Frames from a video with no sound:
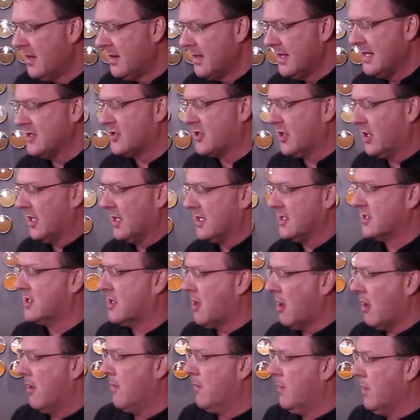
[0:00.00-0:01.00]
These are going to
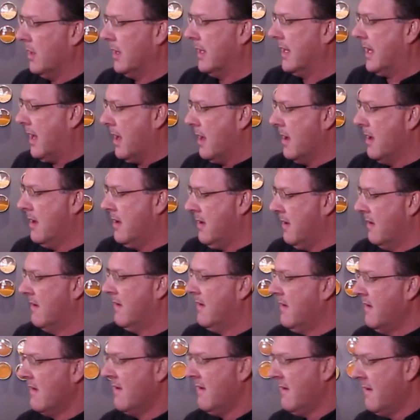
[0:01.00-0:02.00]
start really
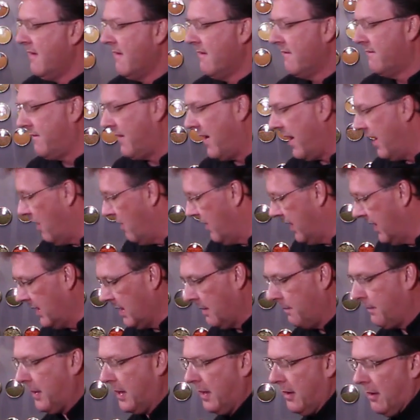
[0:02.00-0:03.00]
firing
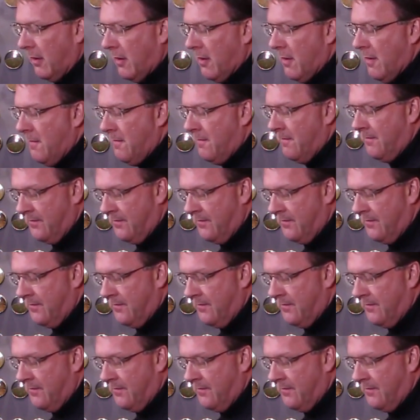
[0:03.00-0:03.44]
up here.